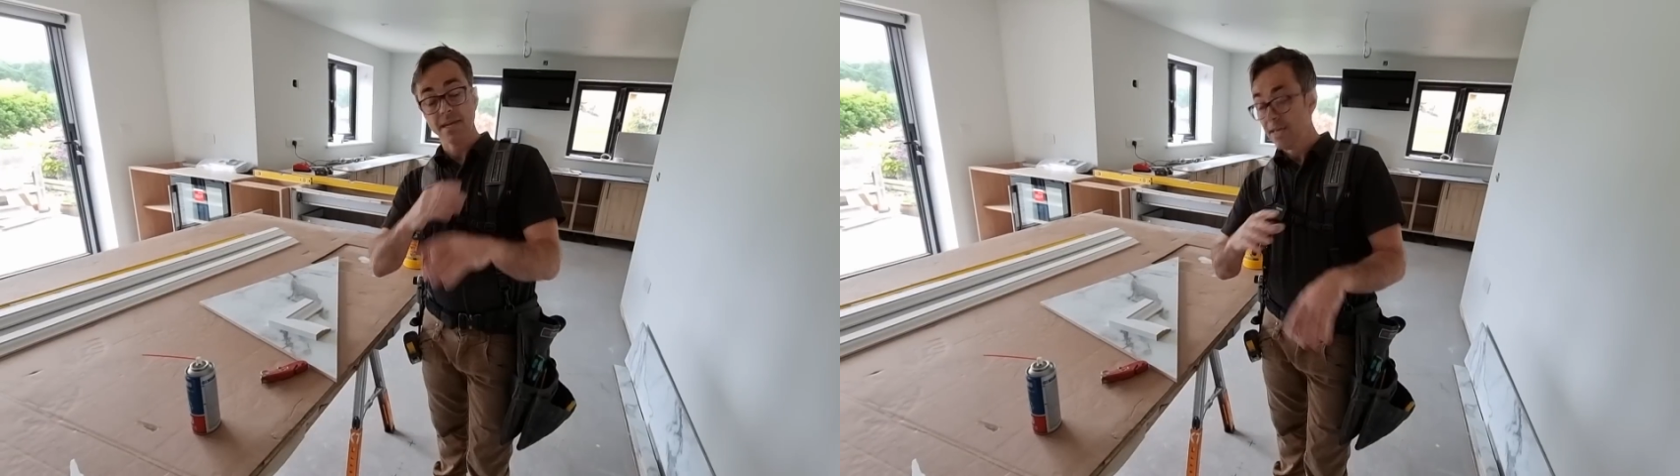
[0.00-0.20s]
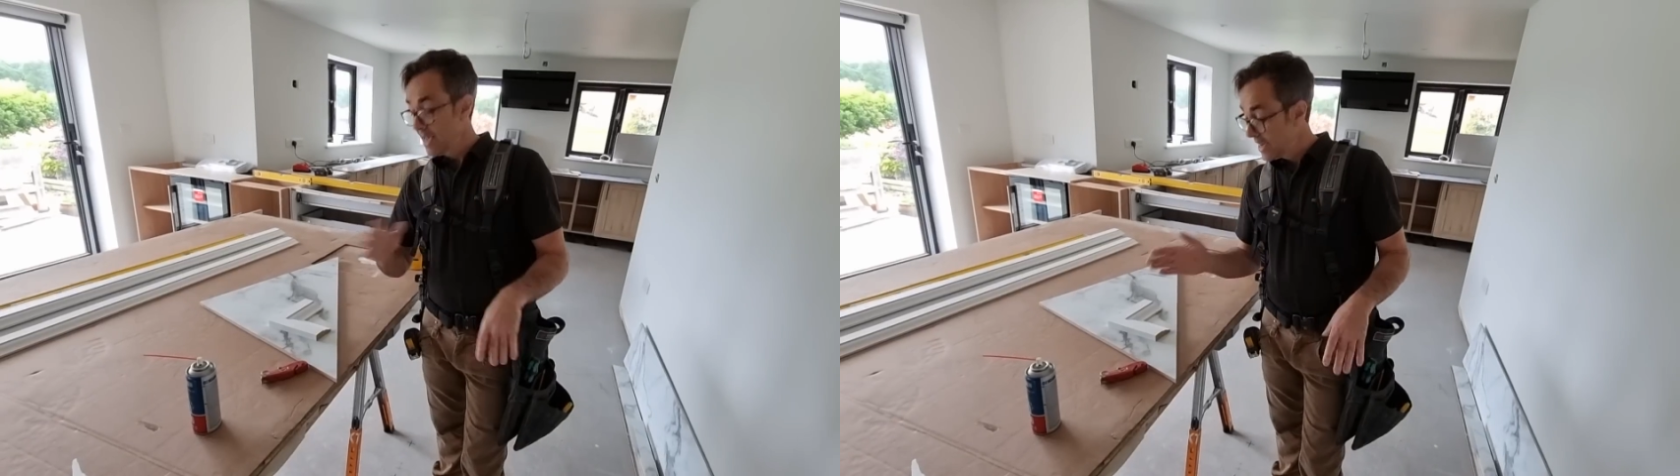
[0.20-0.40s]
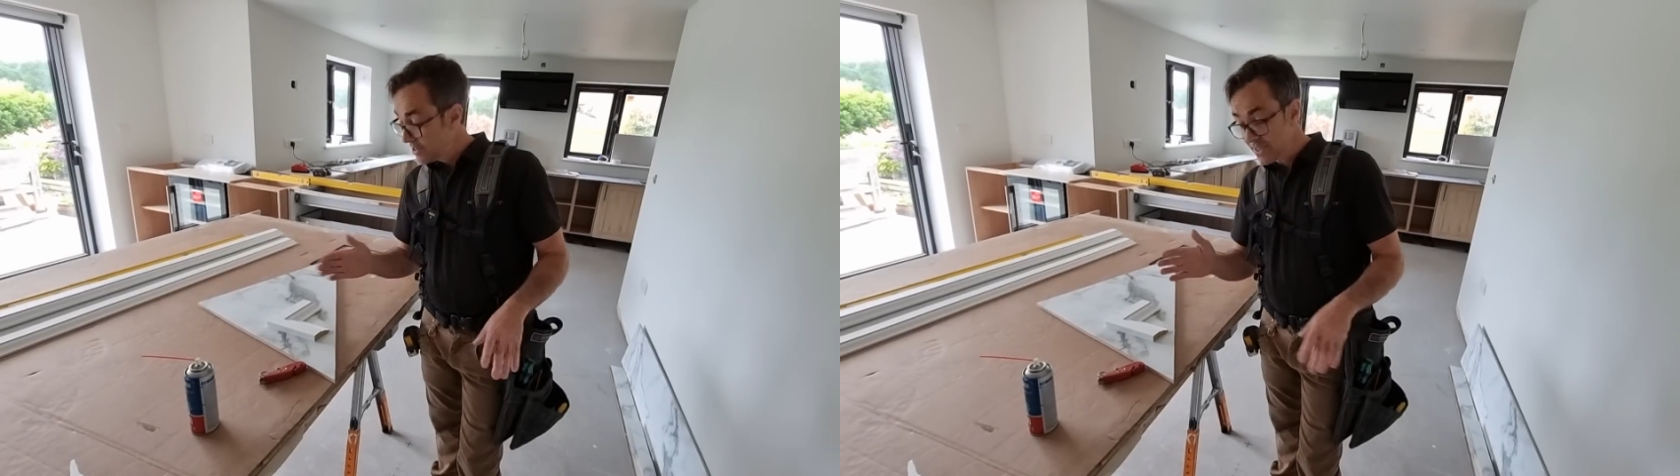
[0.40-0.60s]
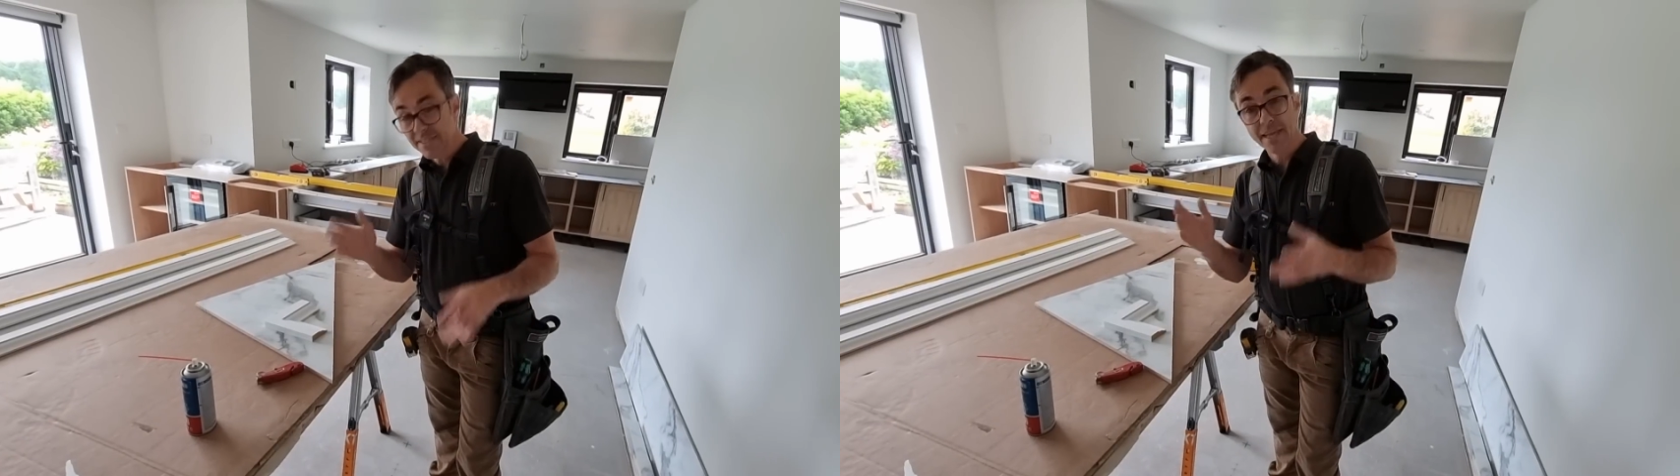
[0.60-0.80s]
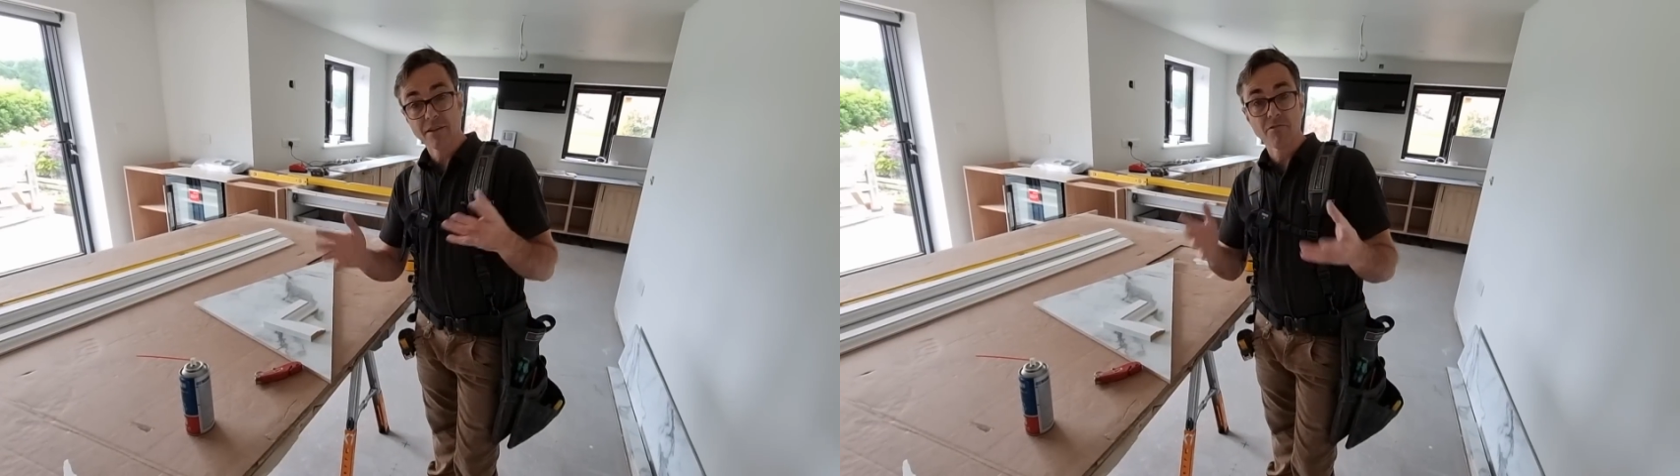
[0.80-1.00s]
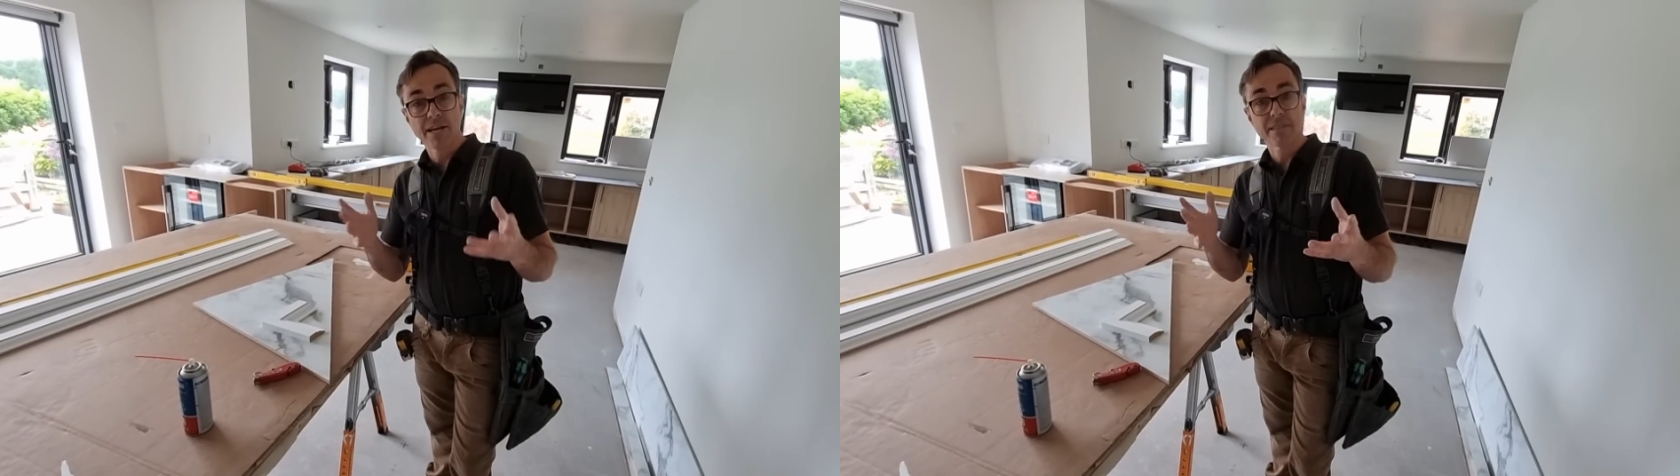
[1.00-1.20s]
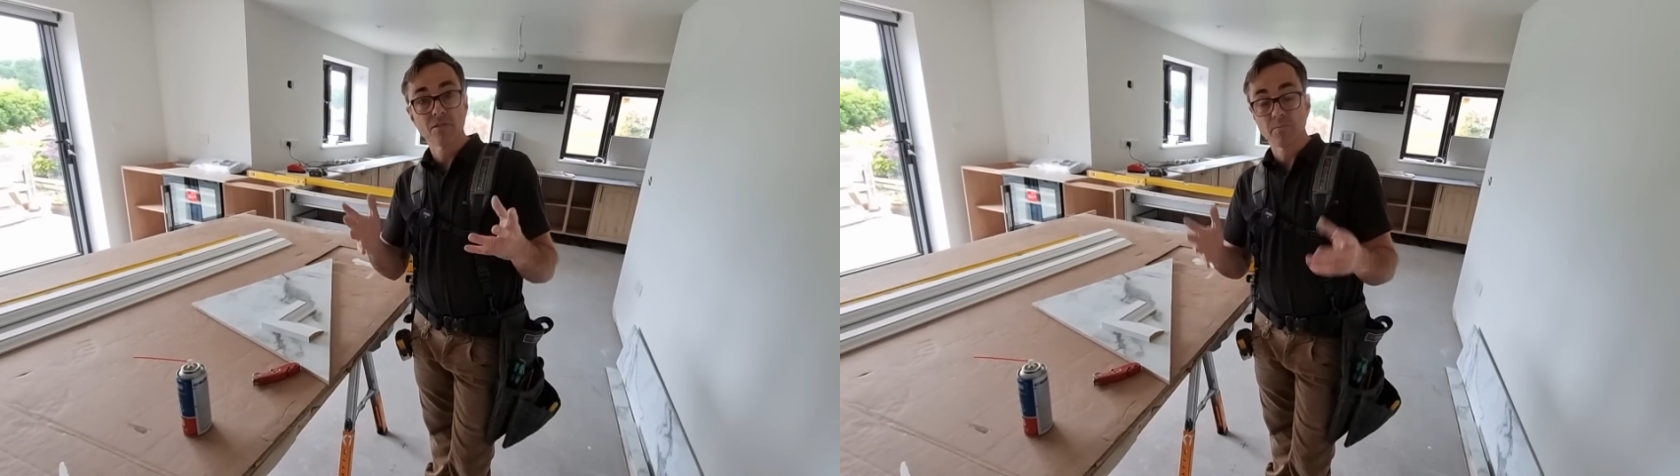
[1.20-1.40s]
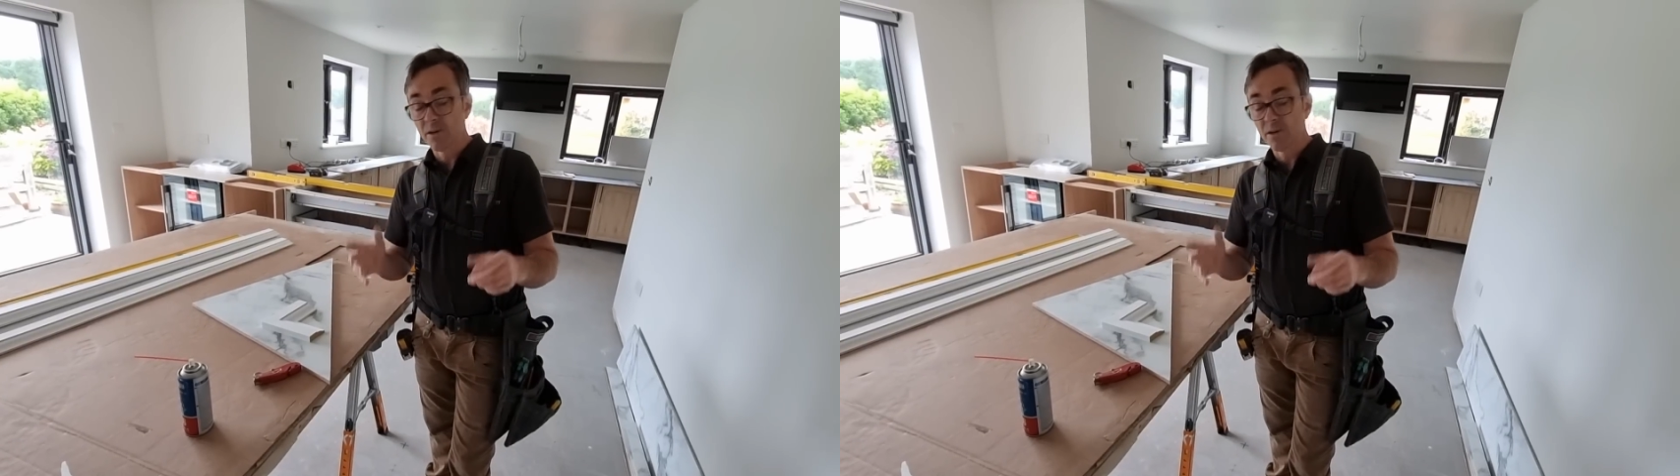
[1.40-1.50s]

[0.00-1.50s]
And the set creates a little bit of